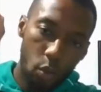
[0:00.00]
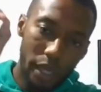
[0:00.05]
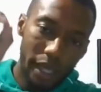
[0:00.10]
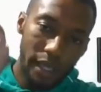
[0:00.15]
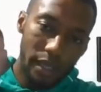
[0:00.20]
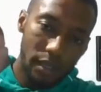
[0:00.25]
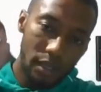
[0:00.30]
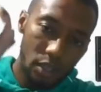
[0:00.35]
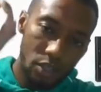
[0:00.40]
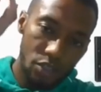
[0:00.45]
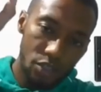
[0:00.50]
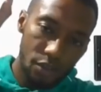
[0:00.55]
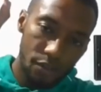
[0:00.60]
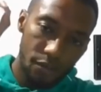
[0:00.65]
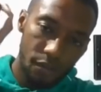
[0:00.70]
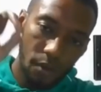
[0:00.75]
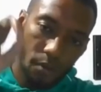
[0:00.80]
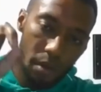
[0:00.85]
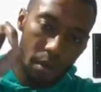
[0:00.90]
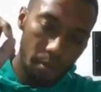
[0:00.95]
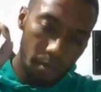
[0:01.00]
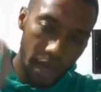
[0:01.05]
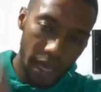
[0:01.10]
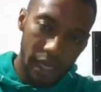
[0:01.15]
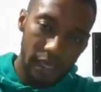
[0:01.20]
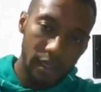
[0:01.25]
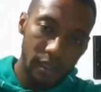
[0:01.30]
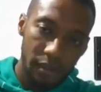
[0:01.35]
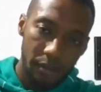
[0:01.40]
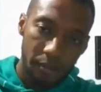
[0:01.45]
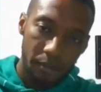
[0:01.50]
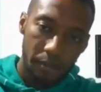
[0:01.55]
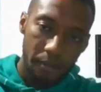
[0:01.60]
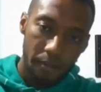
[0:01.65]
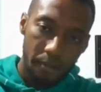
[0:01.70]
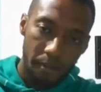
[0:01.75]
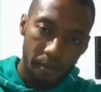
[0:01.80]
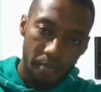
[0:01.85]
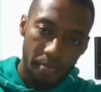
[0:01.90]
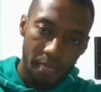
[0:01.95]
Weakness from a man
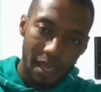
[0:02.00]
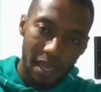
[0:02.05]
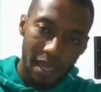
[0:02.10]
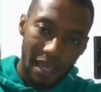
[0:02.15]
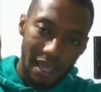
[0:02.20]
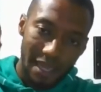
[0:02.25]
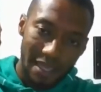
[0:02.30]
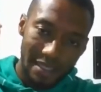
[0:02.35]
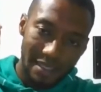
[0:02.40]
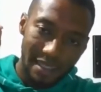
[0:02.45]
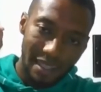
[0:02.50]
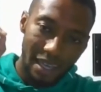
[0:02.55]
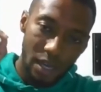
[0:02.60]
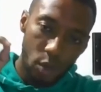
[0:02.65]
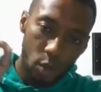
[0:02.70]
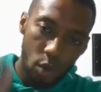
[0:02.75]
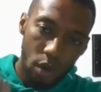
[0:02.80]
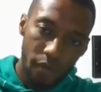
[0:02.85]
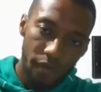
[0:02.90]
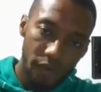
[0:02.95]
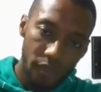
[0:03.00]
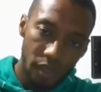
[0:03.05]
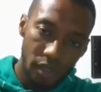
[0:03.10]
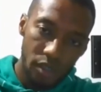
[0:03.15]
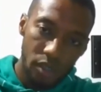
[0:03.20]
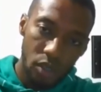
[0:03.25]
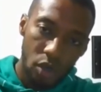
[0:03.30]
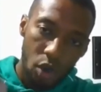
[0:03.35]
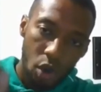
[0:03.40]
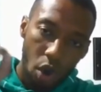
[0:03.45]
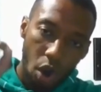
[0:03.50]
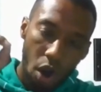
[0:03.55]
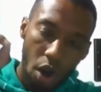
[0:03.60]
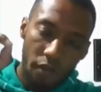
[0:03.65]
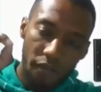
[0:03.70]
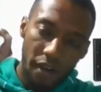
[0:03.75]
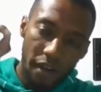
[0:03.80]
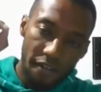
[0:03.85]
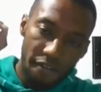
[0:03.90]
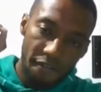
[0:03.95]
is the equivalent
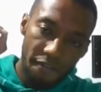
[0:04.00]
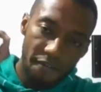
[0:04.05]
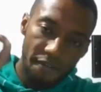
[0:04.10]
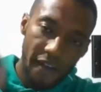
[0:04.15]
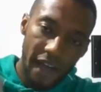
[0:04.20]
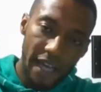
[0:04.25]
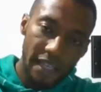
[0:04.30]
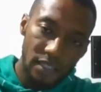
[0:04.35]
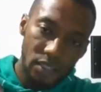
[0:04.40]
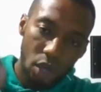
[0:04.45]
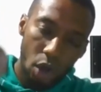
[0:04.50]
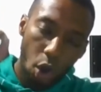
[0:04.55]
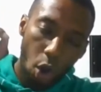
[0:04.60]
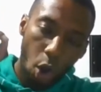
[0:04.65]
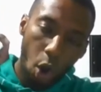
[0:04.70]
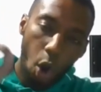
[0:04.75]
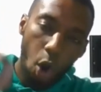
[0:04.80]
of a fat,